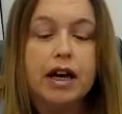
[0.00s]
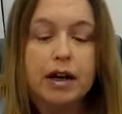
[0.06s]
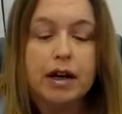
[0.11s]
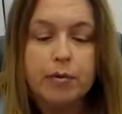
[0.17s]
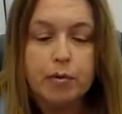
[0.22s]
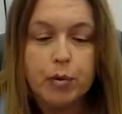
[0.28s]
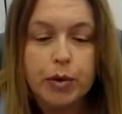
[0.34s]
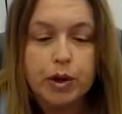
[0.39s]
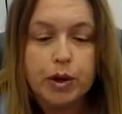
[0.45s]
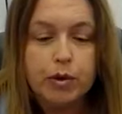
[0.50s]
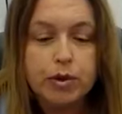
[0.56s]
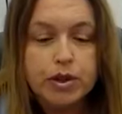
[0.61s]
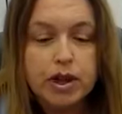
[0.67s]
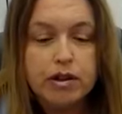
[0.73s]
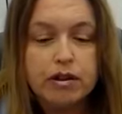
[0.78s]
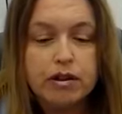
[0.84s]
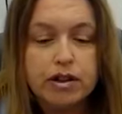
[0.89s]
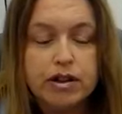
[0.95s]
We
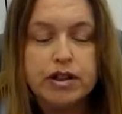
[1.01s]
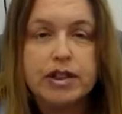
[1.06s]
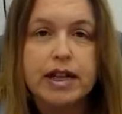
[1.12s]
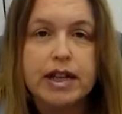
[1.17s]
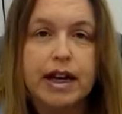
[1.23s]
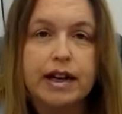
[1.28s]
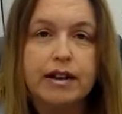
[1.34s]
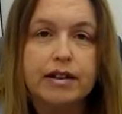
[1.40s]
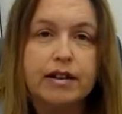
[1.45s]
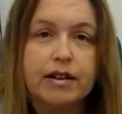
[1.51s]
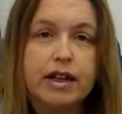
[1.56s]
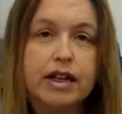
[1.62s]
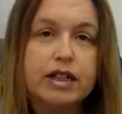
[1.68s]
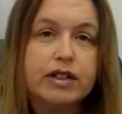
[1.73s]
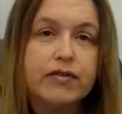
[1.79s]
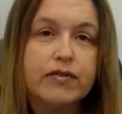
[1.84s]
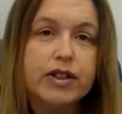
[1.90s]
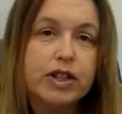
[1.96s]
also looked at
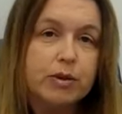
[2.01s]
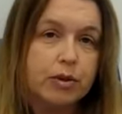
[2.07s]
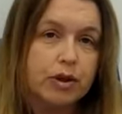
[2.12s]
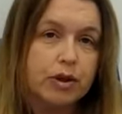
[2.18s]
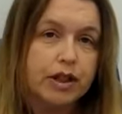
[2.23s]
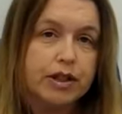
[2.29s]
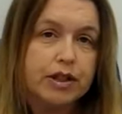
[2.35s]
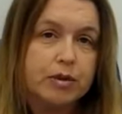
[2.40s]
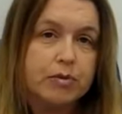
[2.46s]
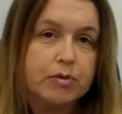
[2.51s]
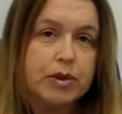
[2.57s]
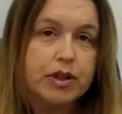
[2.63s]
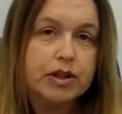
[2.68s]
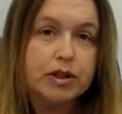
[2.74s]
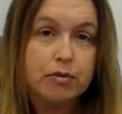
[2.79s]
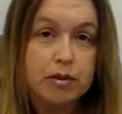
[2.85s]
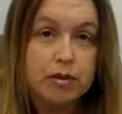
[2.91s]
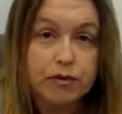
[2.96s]
individual customers
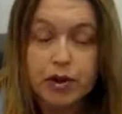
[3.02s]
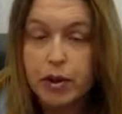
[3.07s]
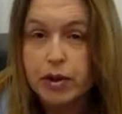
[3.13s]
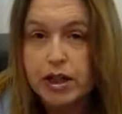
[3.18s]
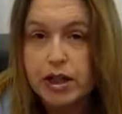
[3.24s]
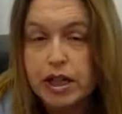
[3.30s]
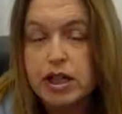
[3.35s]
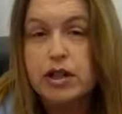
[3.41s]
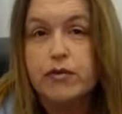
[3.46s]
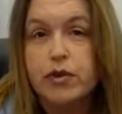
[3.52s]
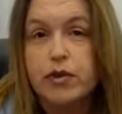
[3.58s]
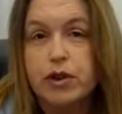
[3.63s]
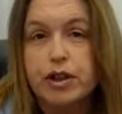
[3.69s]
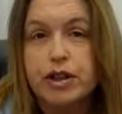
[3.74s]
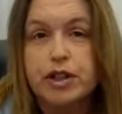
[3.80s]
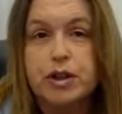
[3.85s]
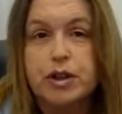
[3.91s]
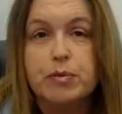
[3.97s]
and reviewing each of your
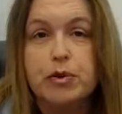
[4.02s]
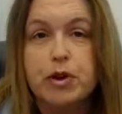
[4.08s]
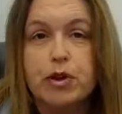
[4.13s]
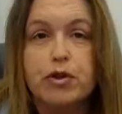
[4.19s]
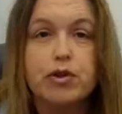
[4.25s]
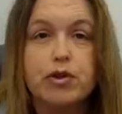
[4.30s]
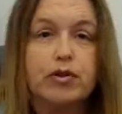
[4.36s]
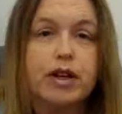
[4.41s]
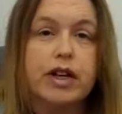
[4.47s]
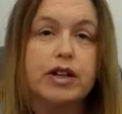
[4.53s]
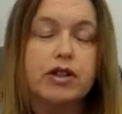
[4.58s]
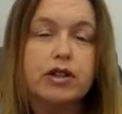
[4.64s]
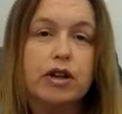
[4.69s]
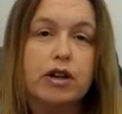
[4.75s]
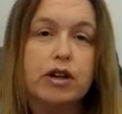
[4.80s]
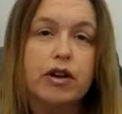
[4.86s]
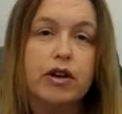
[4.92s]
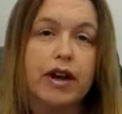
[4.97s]
customer contracts
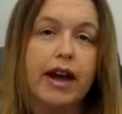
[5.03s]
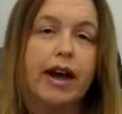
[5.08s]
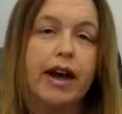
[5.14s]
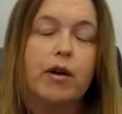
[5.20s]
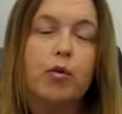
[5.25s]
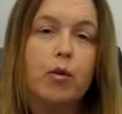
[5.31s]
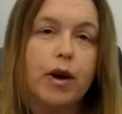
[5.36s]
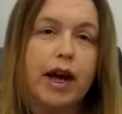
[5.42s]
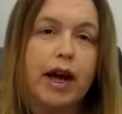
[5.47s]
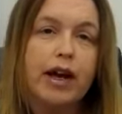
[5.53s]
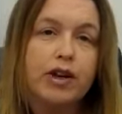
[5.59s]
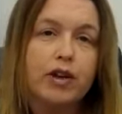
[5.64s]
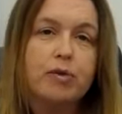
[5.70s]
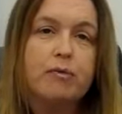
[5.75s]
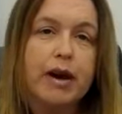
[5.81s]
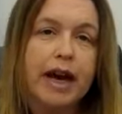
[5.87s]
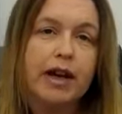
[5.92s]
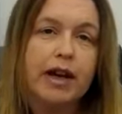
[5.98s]
to look at where you
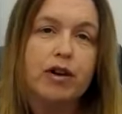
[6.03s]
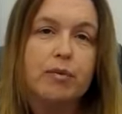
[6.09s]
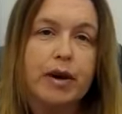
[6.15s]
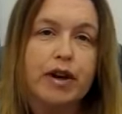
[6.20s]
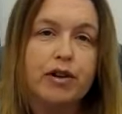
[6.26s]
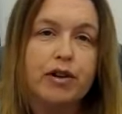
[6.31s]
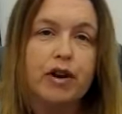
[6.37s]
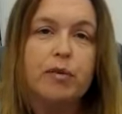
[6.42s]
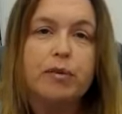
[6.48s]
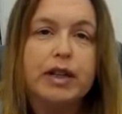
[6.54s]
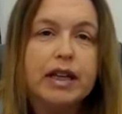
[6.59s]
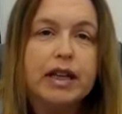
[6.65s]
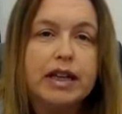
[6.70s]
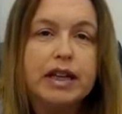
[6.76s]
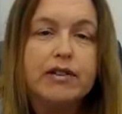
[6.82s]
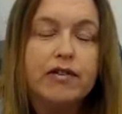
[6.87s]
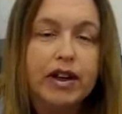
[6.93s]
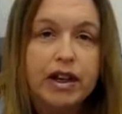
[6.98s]
may or may not be
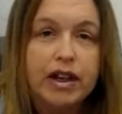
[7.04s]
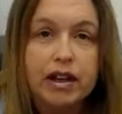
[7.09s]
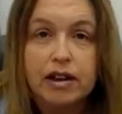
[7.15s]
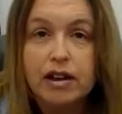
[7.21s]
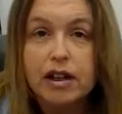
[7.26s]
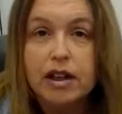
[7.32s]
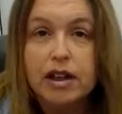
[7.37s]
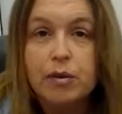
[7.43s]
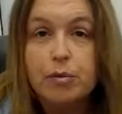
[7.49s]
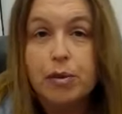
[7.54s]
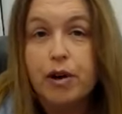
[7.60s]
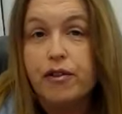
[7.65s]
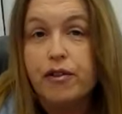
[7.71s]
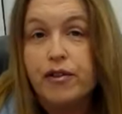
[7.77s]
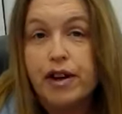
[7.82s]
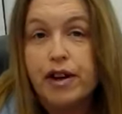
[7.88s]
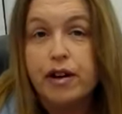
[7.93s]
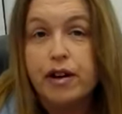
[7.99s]
leaving
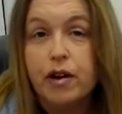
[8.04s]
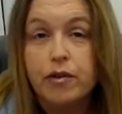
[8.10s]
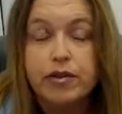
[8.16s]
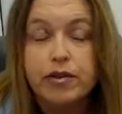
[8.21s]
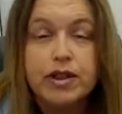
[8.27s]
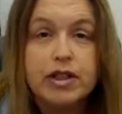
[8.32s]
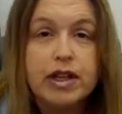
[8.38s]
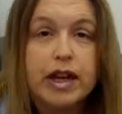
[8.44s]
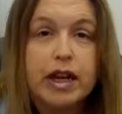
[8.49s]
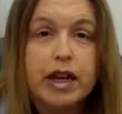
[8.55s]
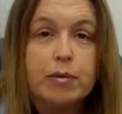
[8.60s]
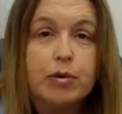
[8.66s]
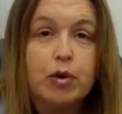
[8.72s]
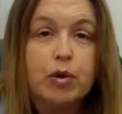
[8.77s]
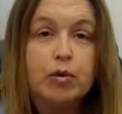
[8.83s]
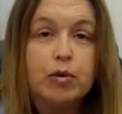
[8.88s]
profit on the table